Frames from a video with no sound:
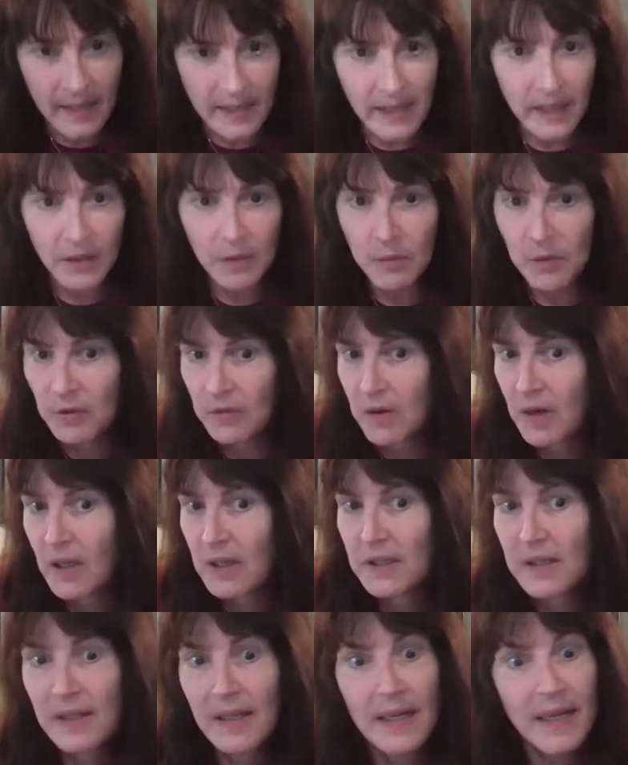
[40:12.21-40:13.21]
then you move
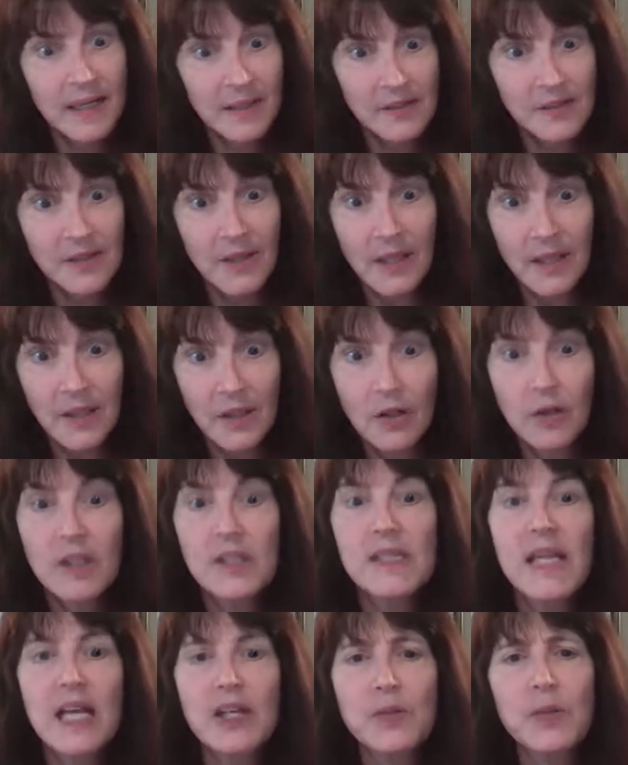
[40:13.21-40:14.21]
on to the next thing,
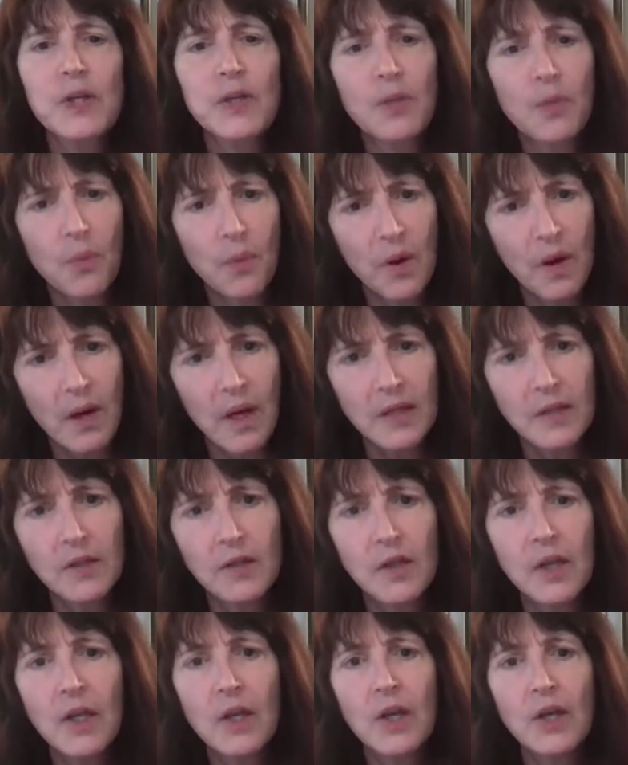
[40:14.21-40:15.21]
because that's what you want.
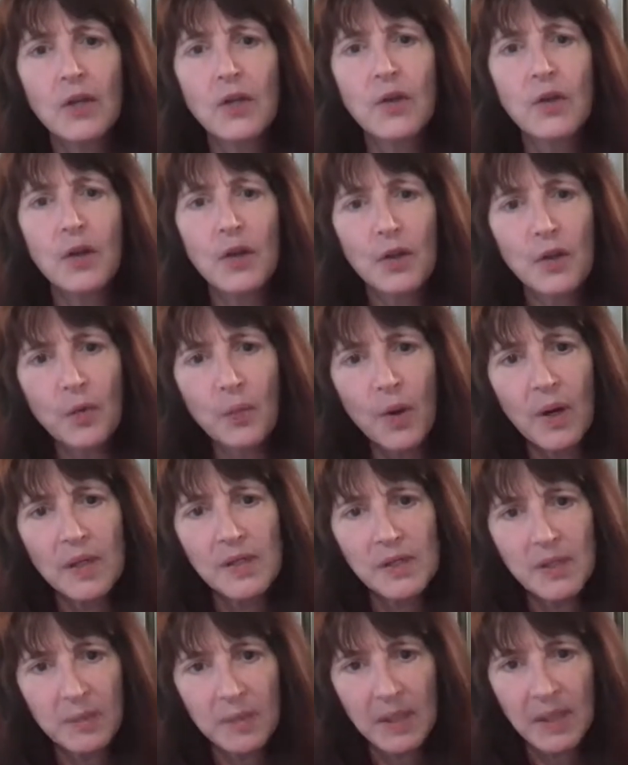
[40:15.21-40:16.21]
You
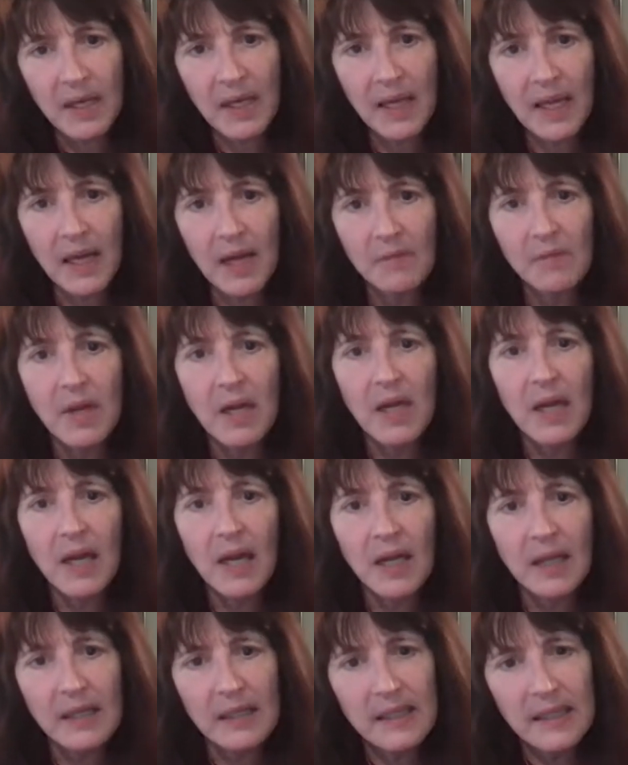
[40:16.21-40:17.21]
want somebody to have
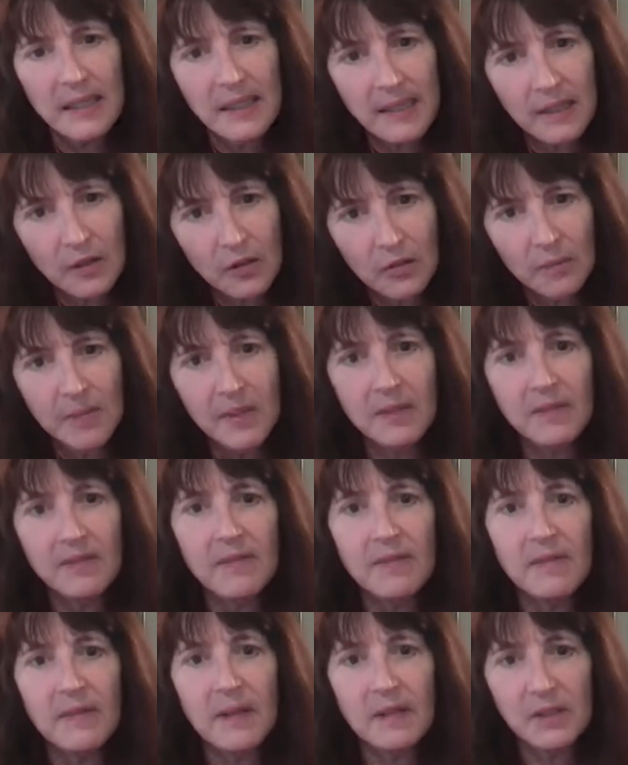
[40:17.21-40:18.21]
a little bit
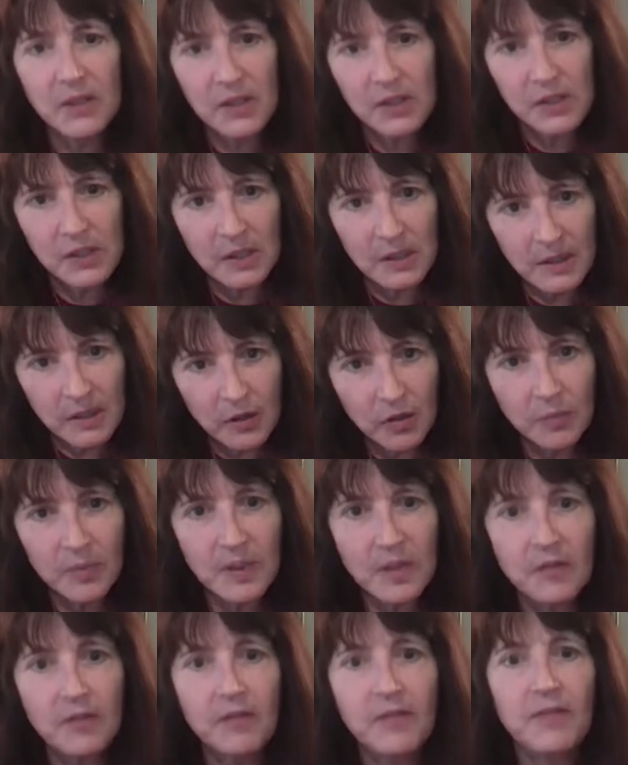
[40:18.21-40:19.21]
of, just a little
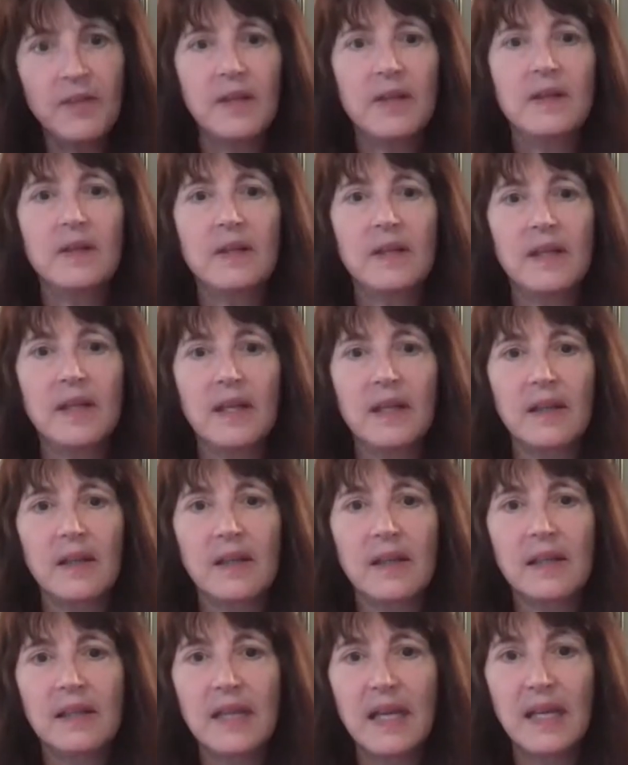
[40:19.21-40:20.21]
bit of feeling
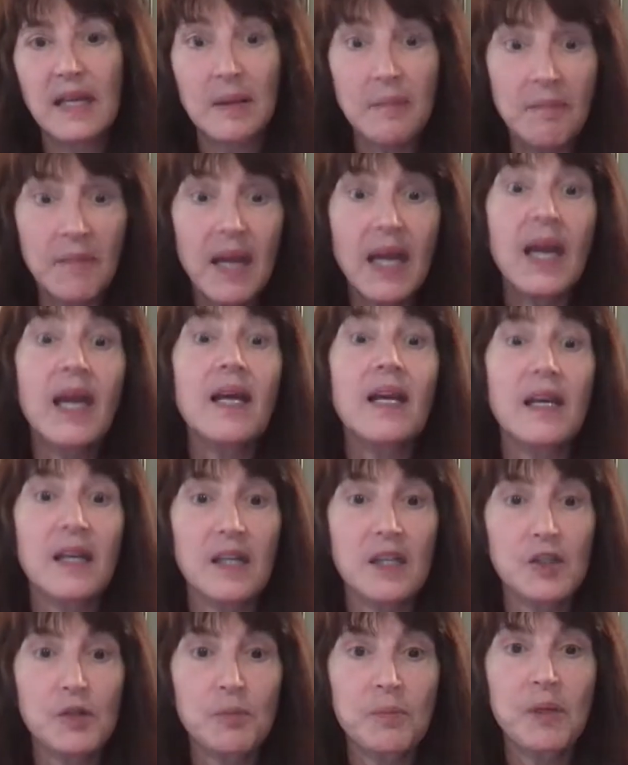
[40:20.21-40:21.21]
that they can
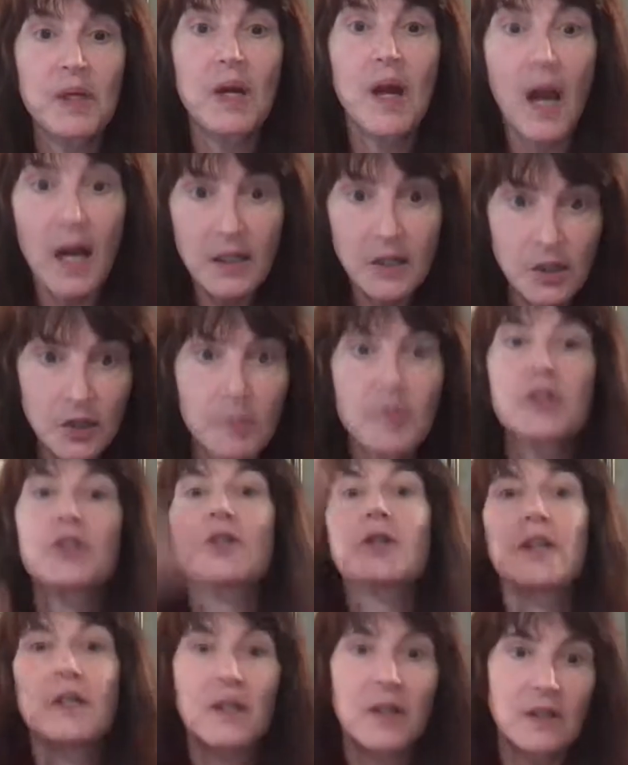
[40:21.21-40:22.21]
manage, but not so much
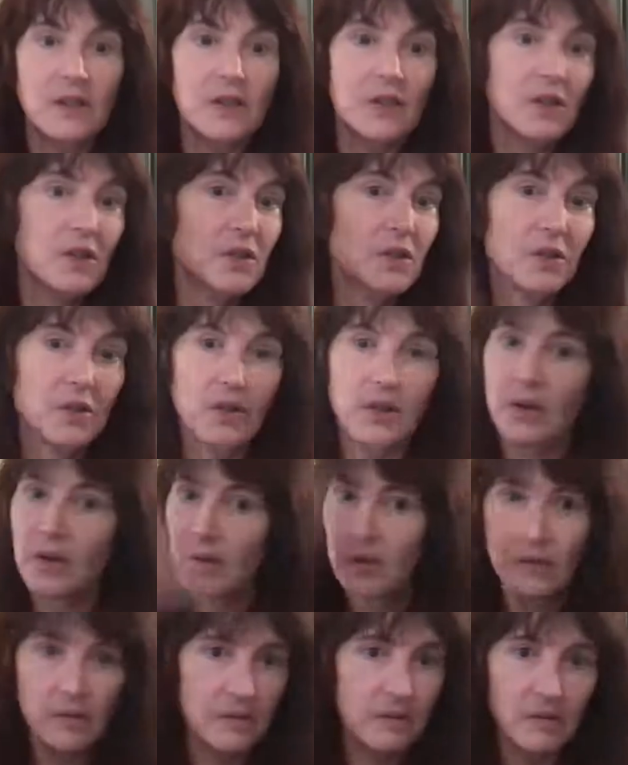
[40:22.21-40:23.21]
that they just,
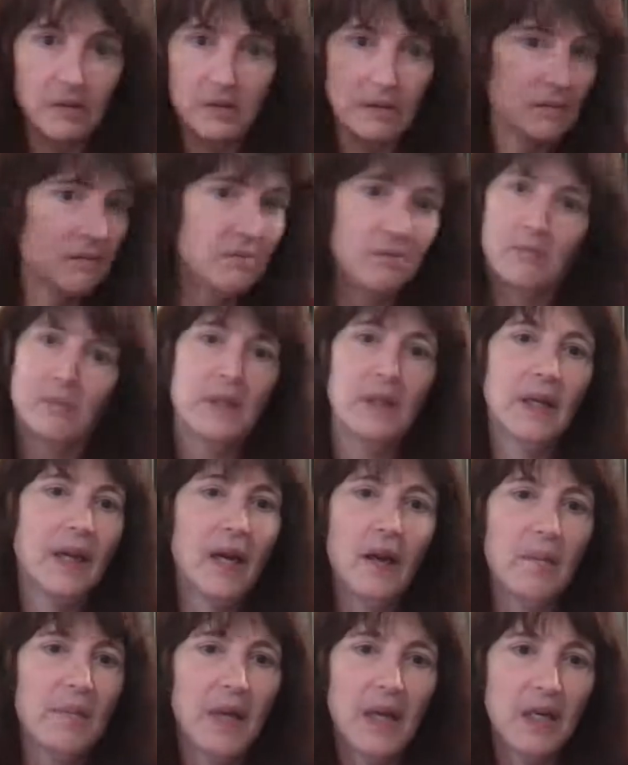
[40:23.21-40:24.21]
they
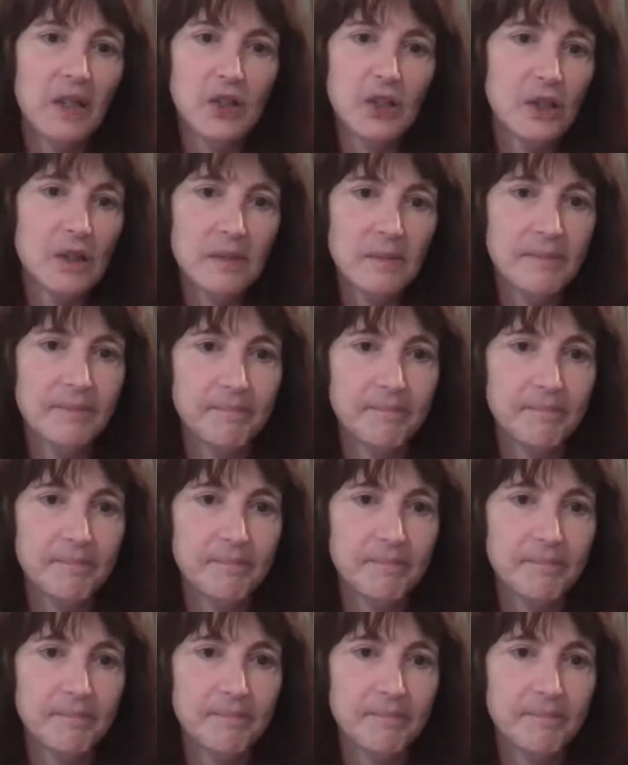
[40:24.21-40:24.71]
can't manage it.